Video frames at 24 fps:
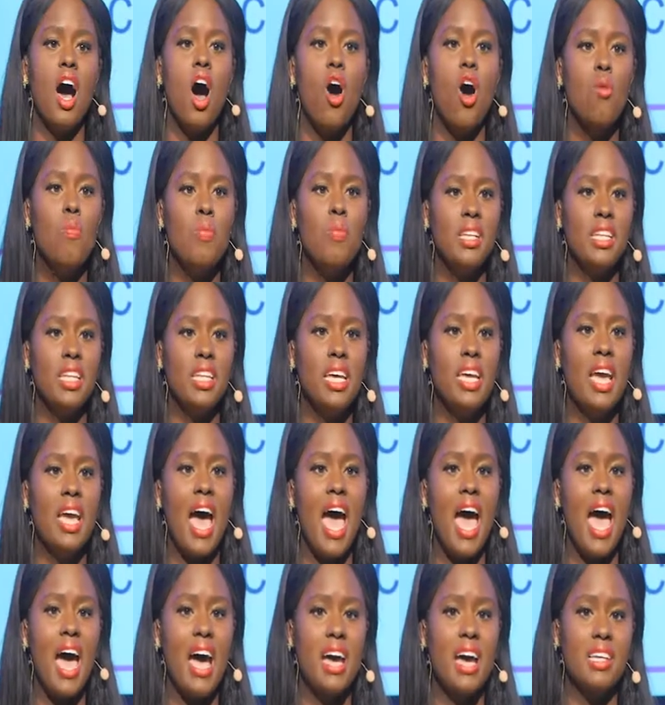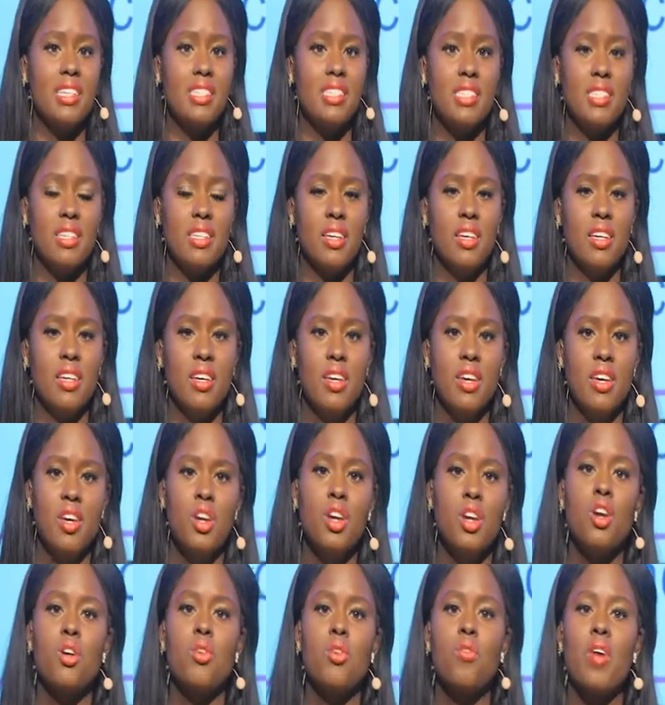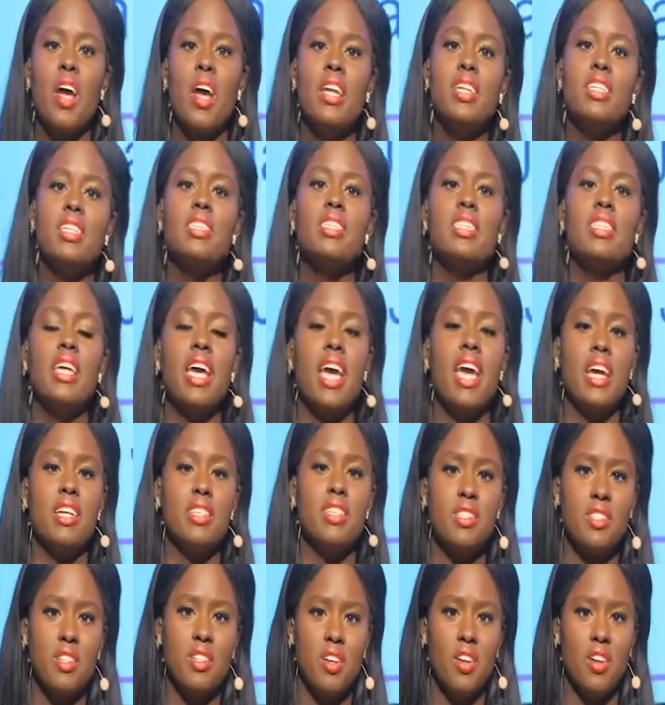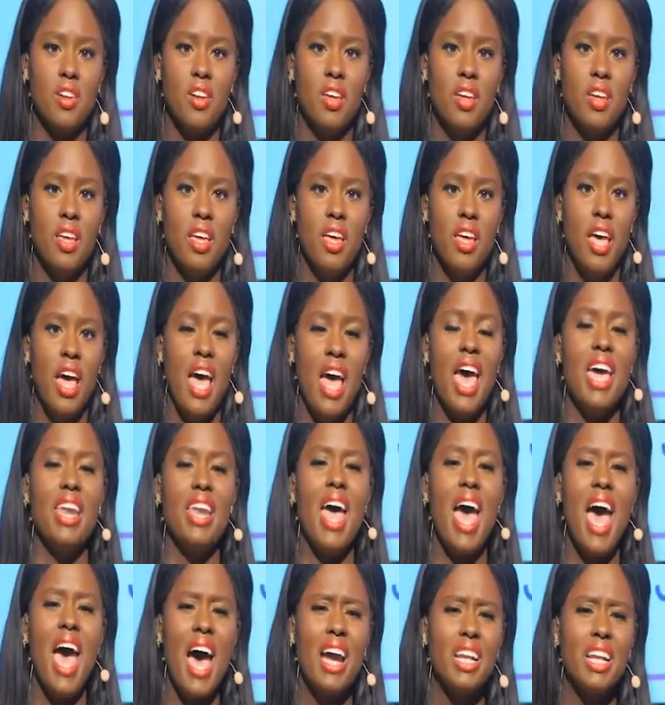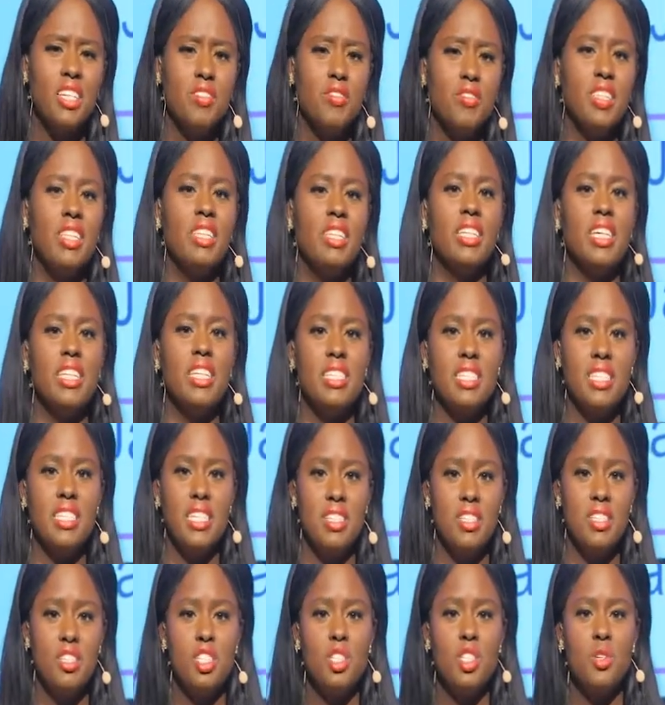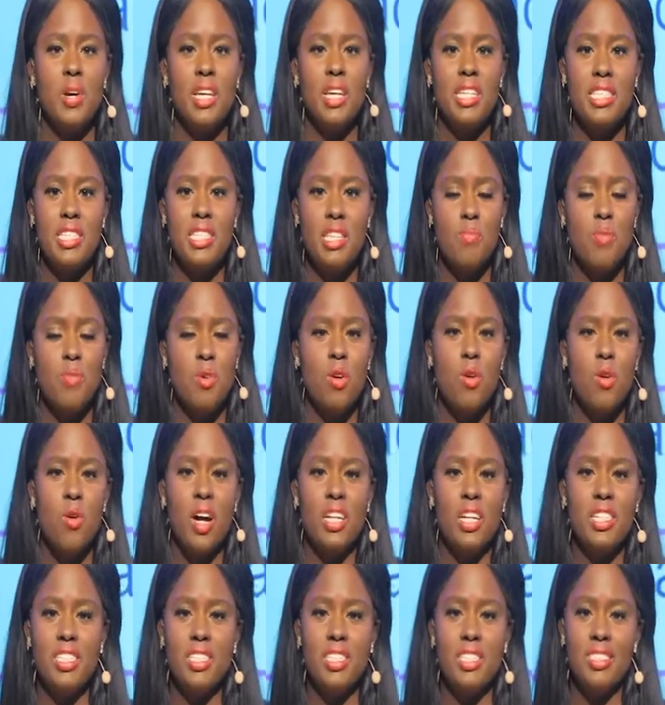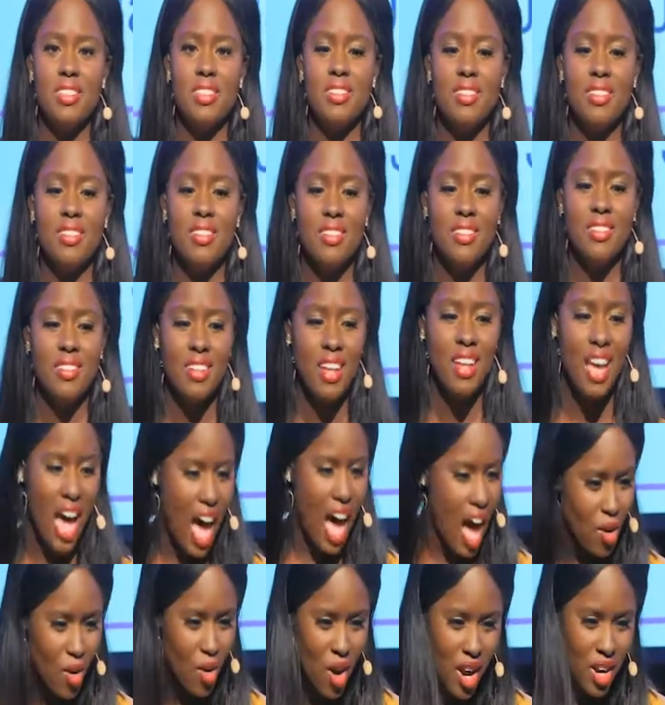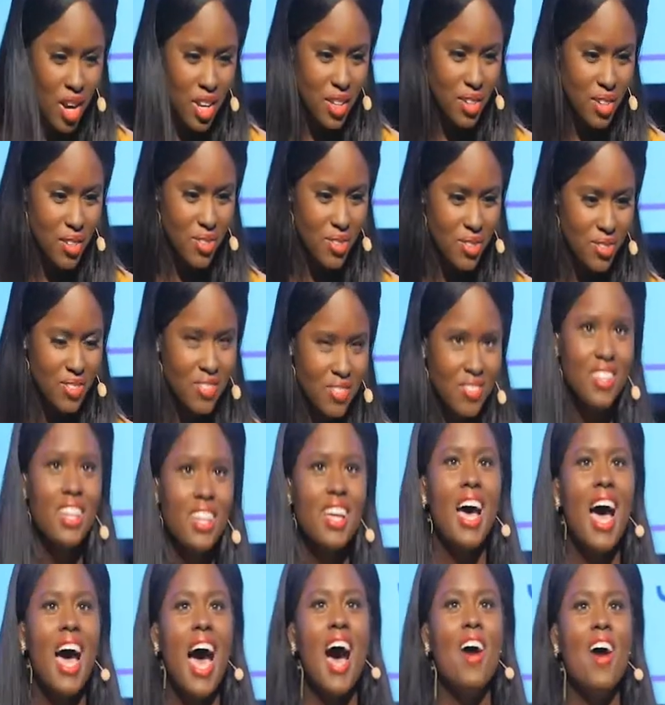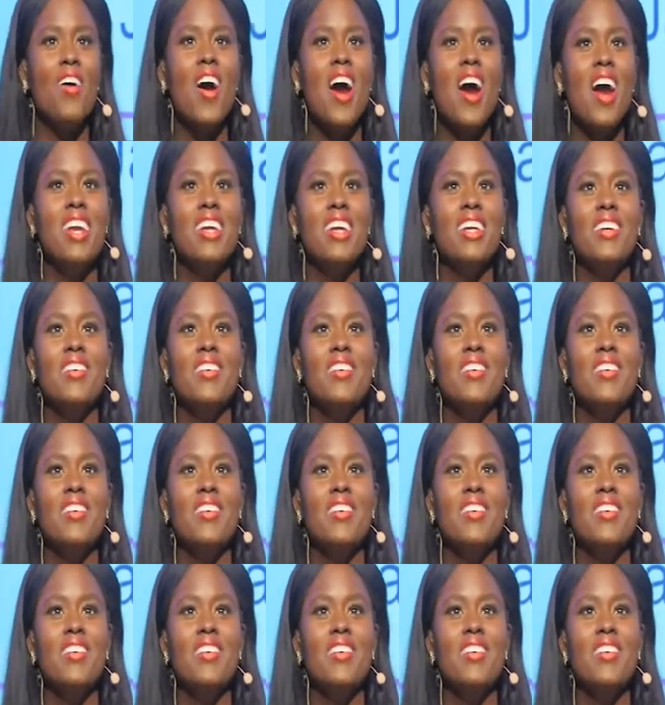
To openly ask, courageously answer, and actively listen to a simple question. How are you? How are